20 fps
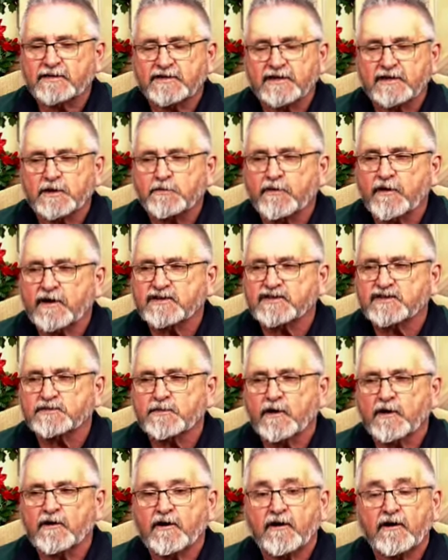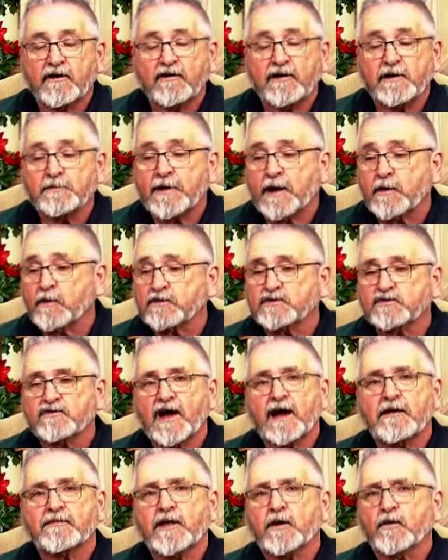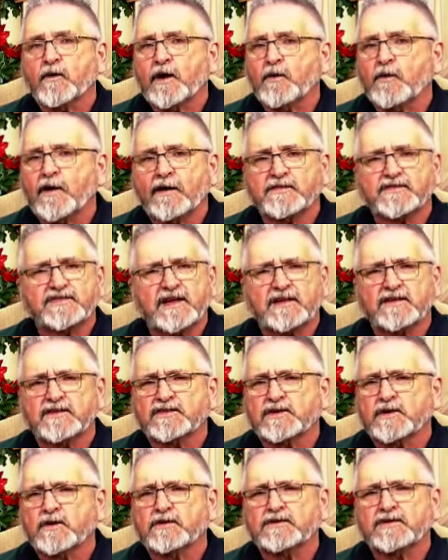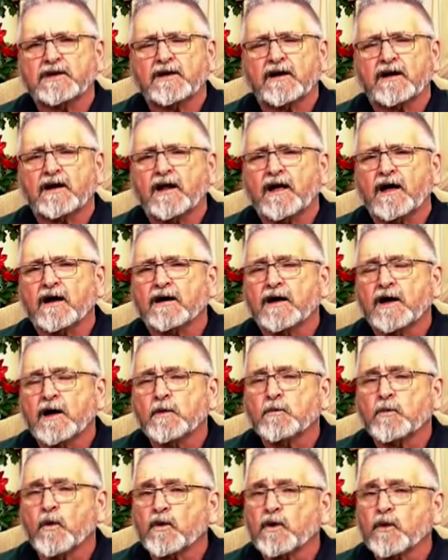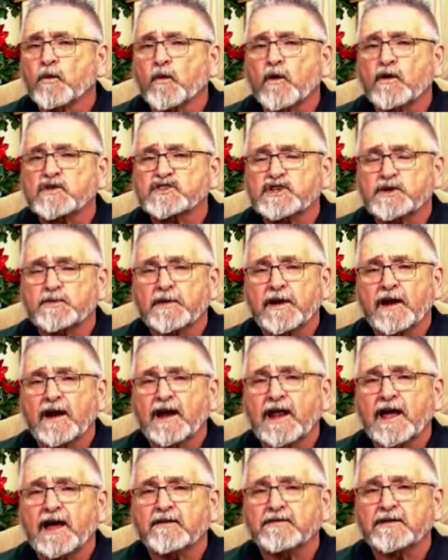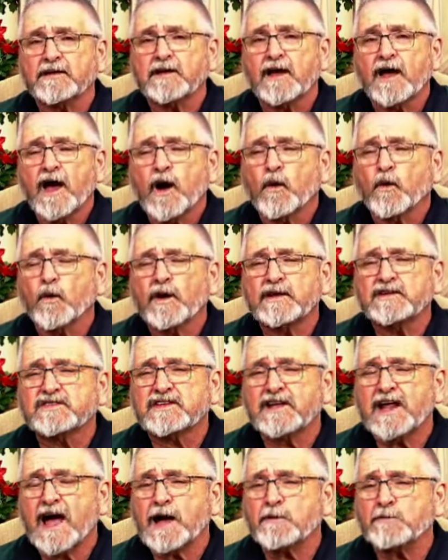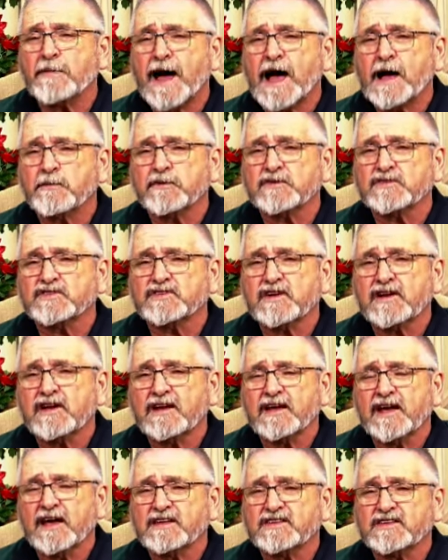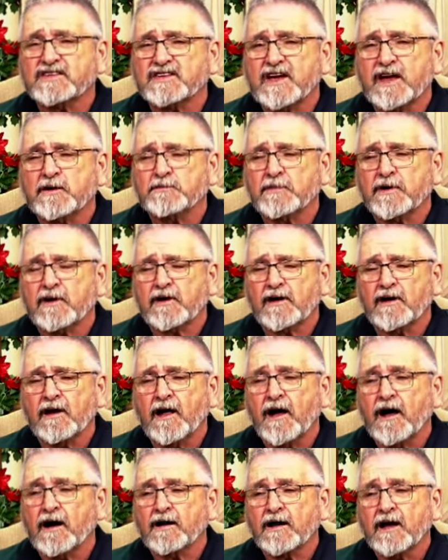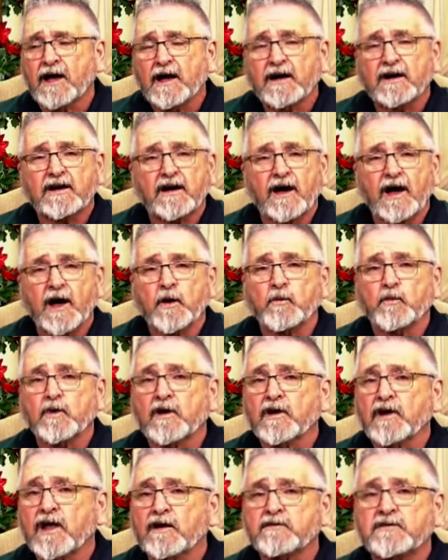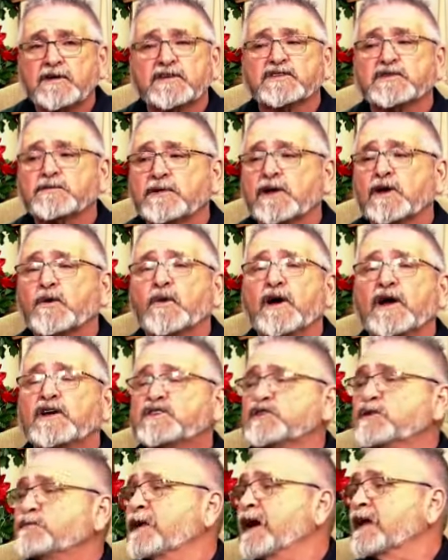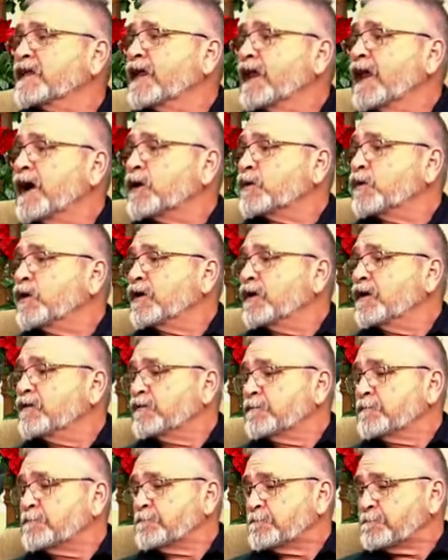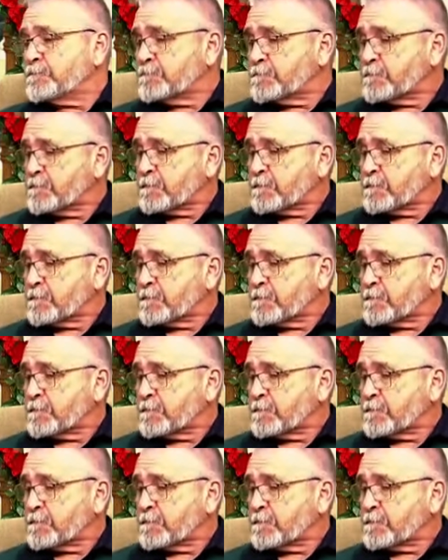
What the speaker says: know, anybody that's in the Prestonsburg area, anybody wants to drive that way, we have Sunday school at 10 o'clock, morning worship at 11, Wednesday night Bible study at 7 o'clock. Come, we'll love you in so many ways, you're bound to like one of